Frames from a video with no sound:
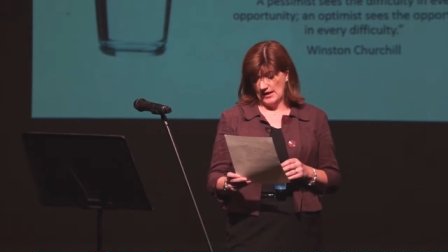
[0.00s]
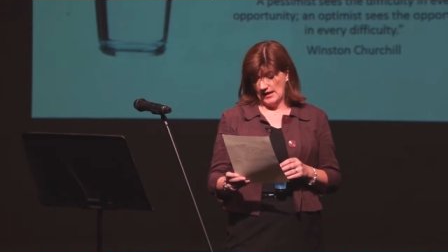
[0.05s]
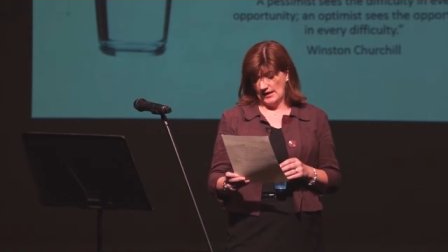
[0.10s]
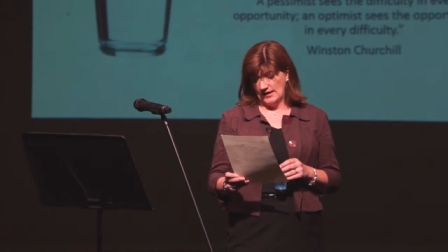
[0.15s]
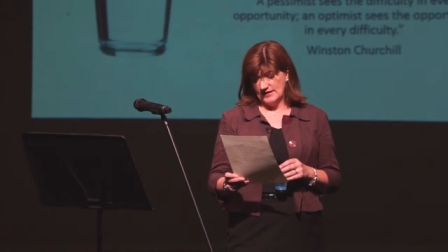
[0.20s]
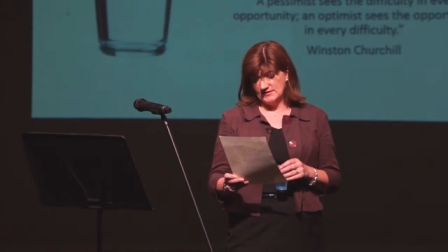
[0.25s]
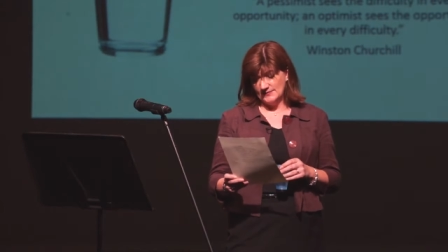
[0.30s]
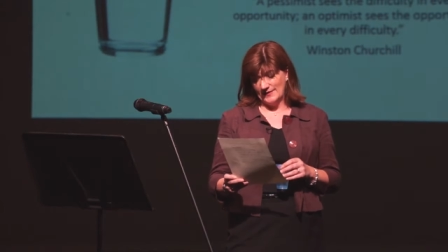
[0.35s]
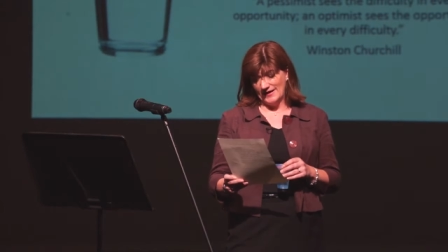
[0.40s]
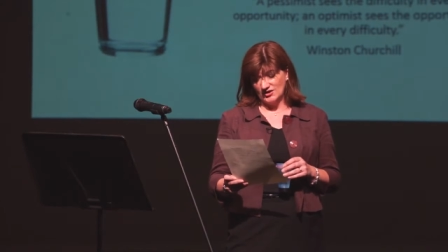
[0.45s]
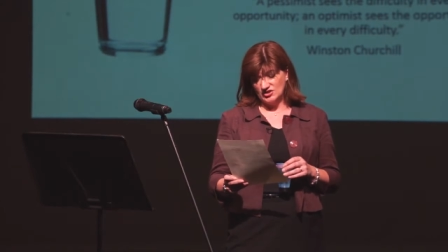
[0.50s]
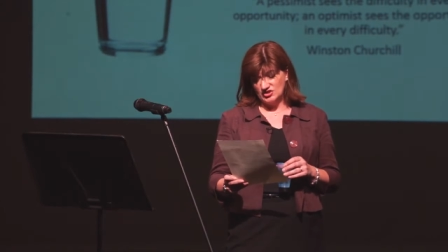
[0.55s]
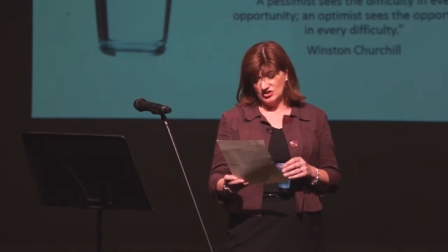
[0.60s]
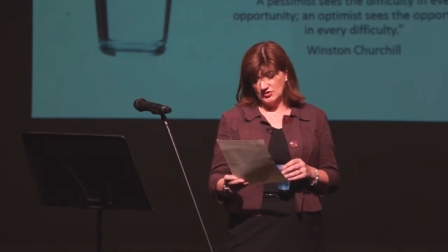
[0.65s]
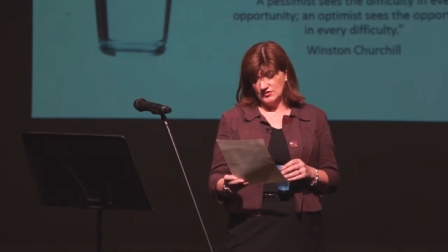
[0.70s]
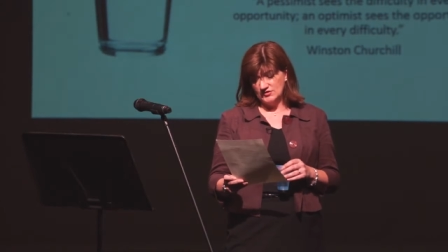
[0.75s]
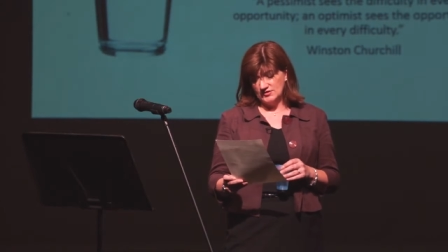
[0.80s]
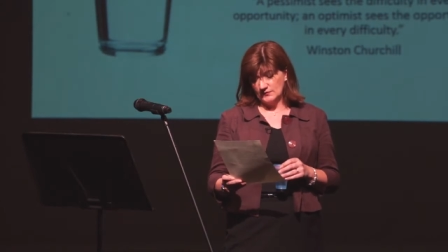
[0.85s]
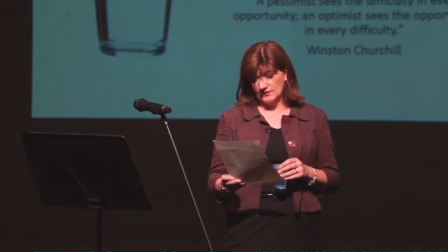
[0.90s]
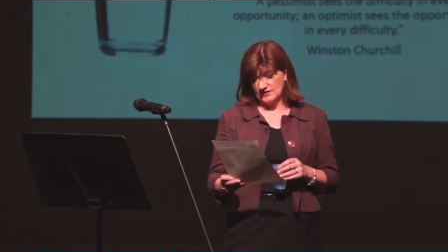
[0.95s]
is about
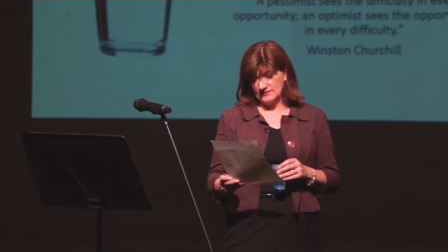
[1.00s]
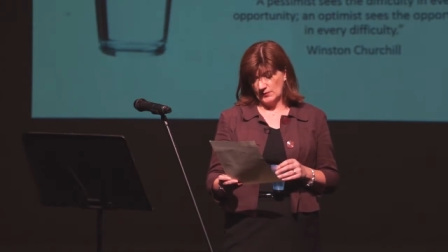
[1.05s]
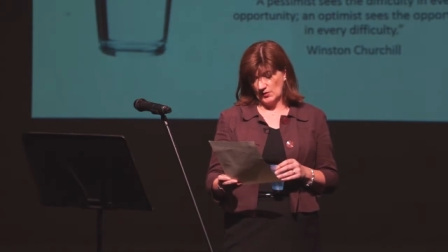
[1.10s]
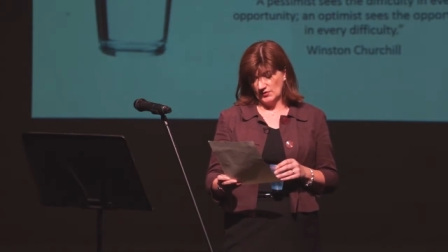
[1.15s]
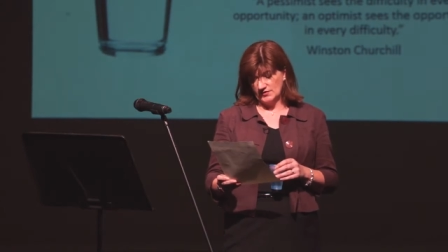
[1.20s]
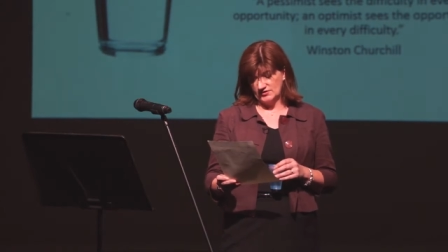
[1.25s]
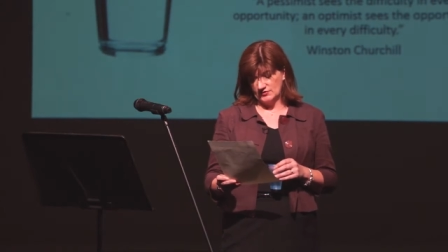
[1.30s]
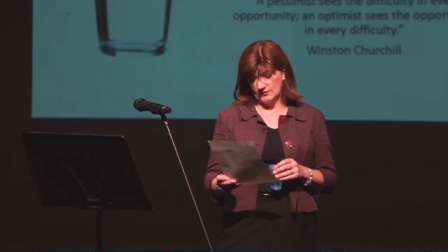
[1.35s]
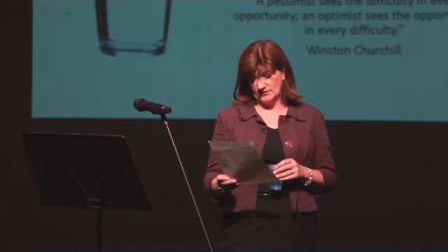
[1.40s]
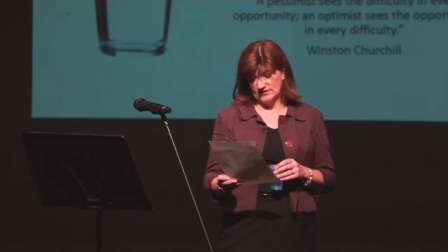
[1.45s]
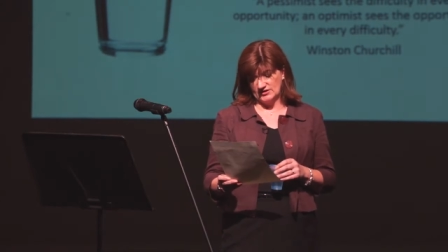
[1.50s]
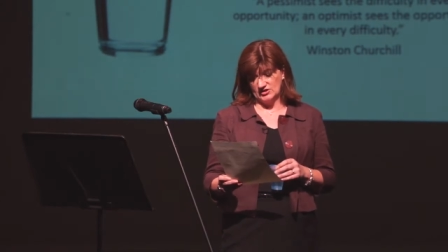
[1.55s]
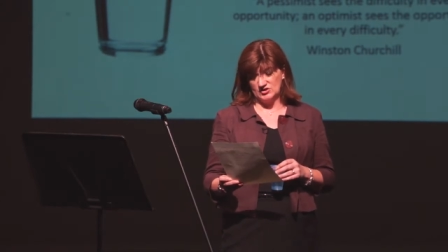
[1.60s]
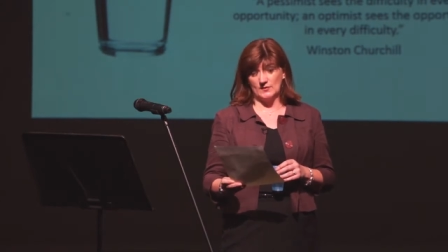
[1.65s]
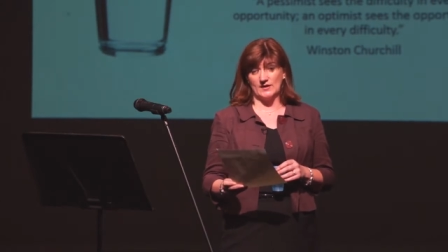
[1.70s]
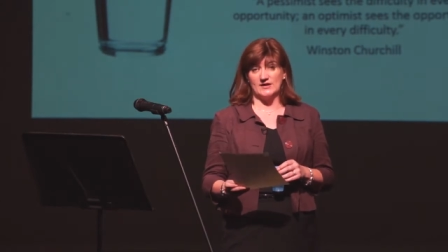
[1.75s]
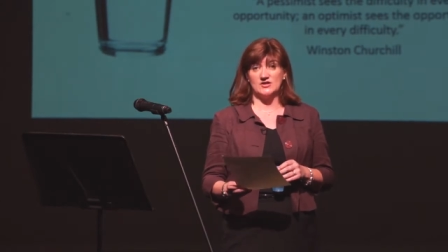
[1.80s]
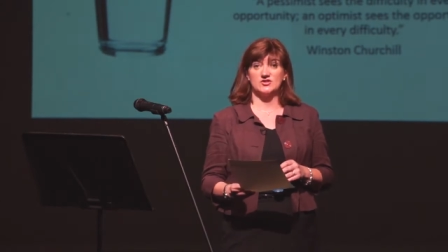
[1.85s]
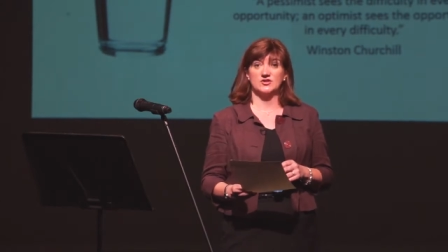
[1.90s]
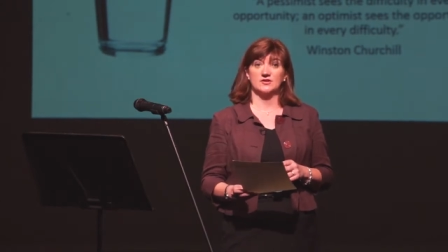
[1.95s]
choosing response to a
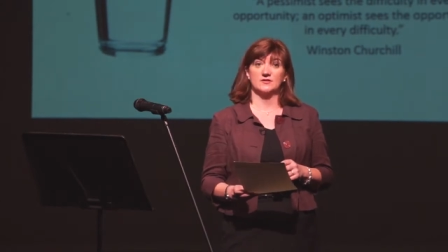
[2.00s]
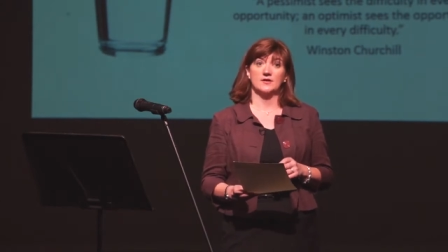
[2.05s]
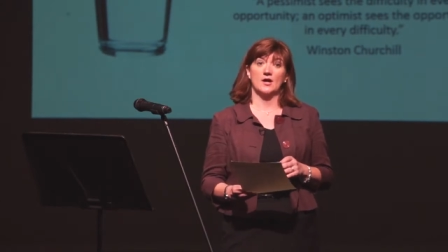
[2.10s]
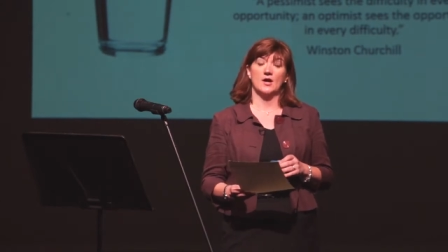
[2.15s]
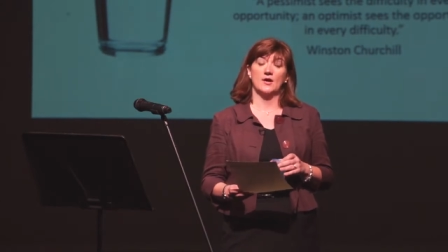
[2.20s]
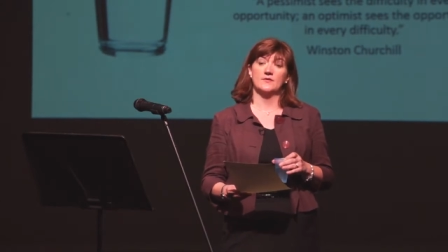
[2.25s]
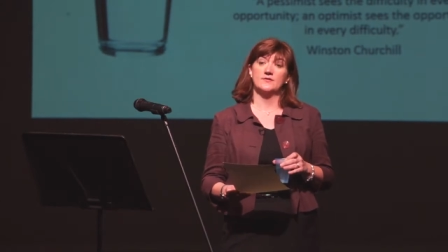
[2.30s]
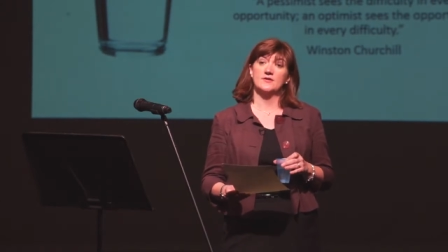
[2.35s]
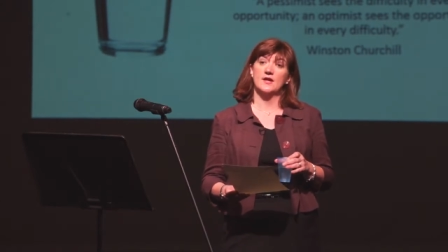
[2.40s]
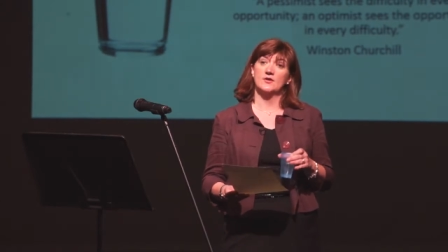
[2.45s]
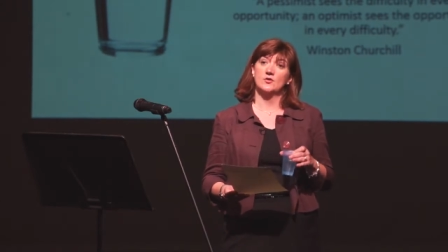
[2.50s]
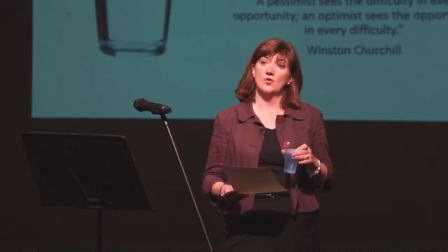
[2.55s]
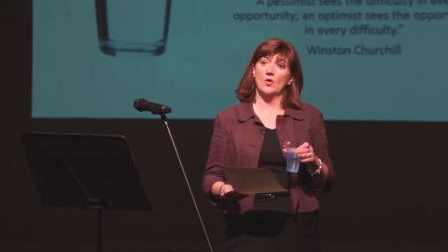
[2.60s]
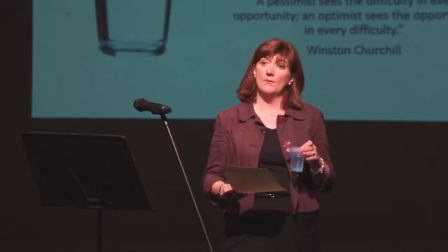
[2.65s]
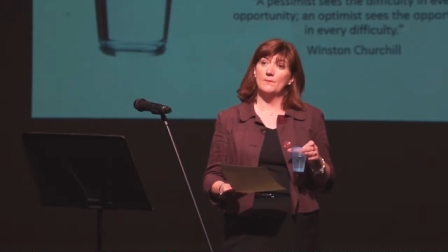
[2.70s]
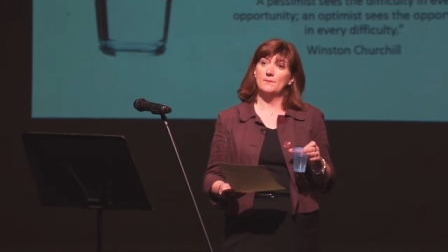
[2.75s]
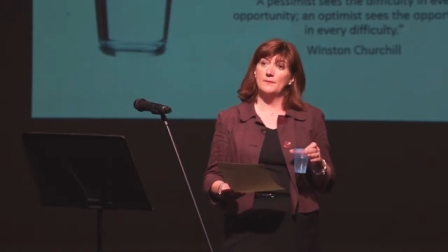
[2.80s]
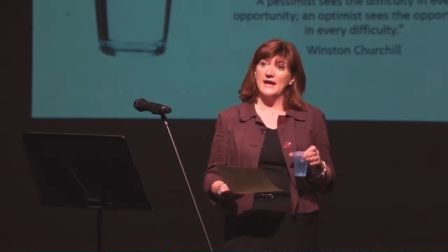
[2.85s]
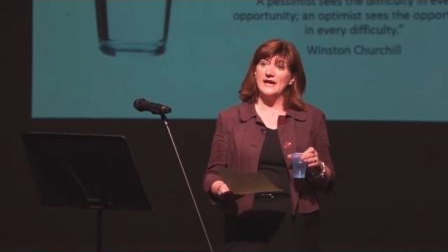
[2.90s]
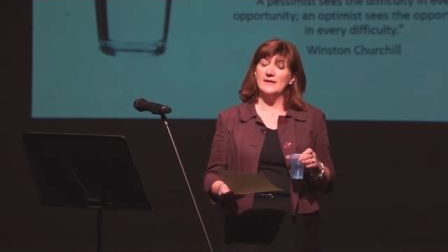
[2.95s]
situation and
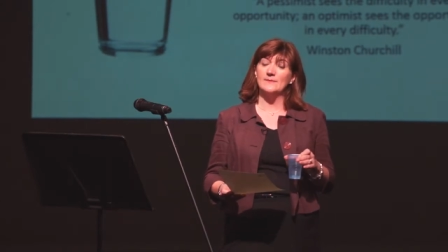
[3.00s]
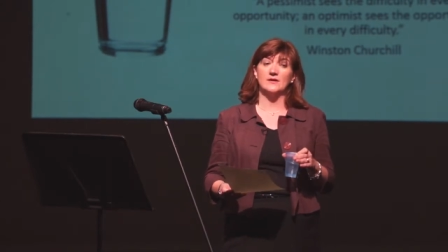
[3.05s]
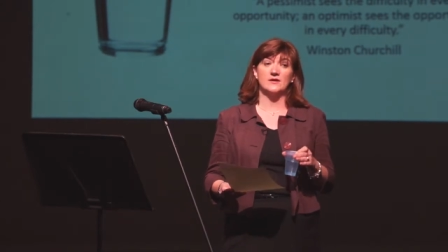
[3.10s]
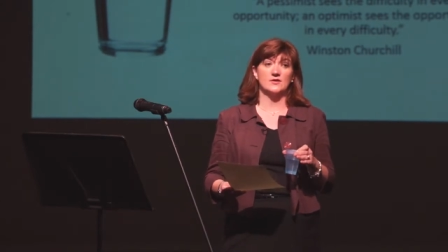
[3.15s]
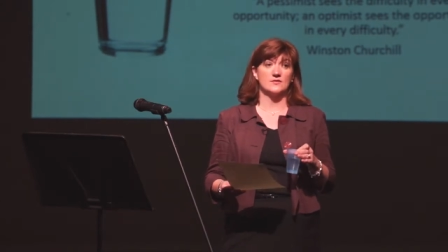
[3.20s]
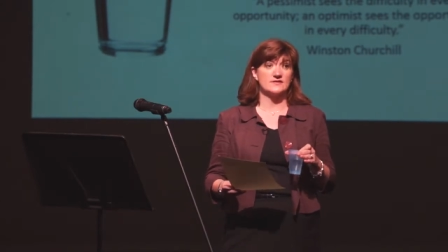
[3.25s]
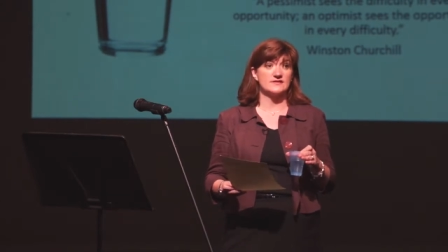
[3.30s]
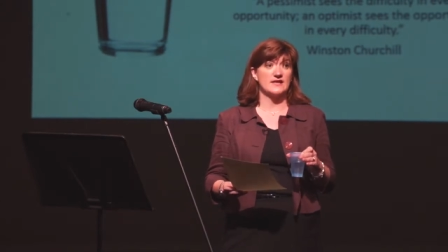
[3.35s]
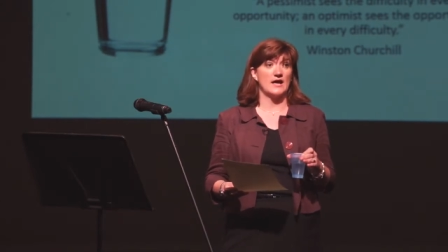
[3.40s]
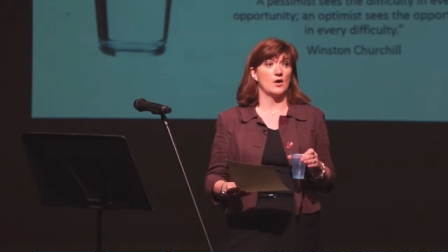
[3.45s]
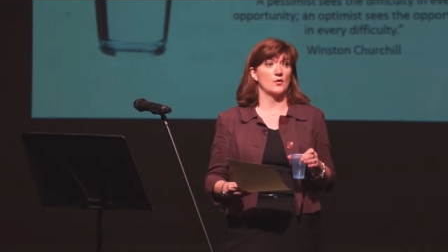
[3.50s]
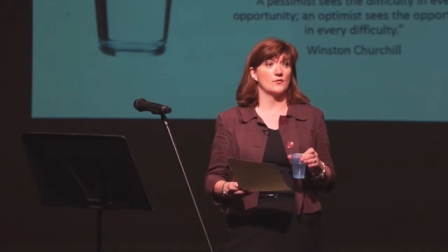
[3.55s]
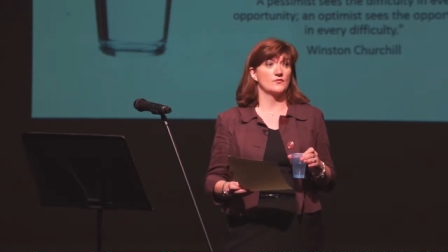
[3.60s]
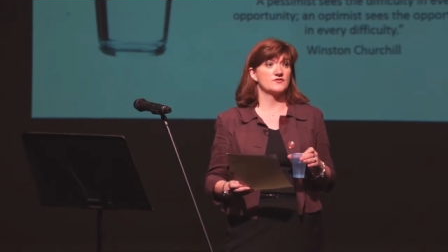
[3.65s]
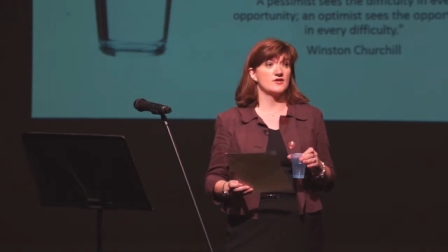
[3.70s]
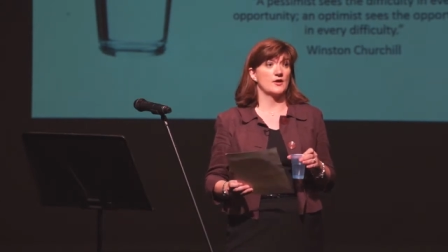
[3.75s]
not blaming yourself.